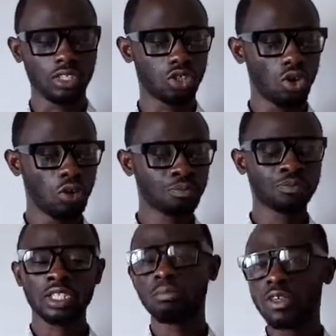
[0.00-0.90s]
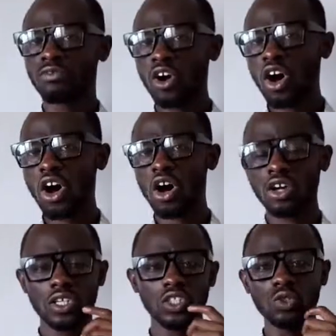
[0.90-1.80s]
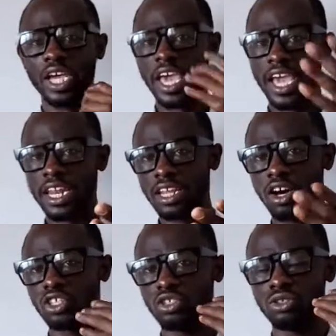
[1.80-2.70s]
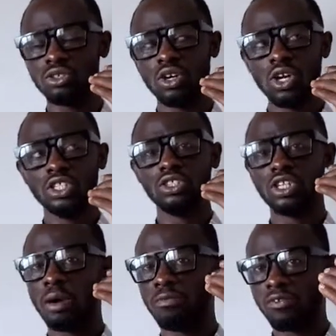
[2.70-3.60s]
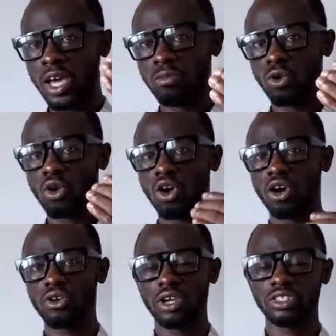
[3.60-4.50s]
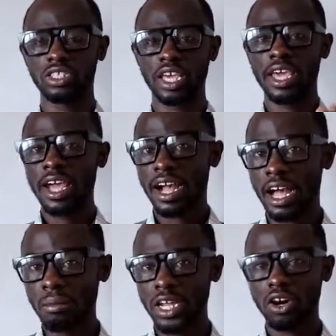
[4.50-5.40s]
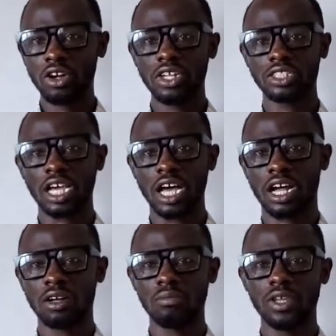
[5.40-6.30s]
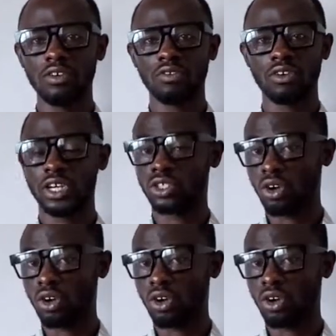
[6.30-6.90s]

So before you gain, or a firm will call you and say, come and audit our company for us, or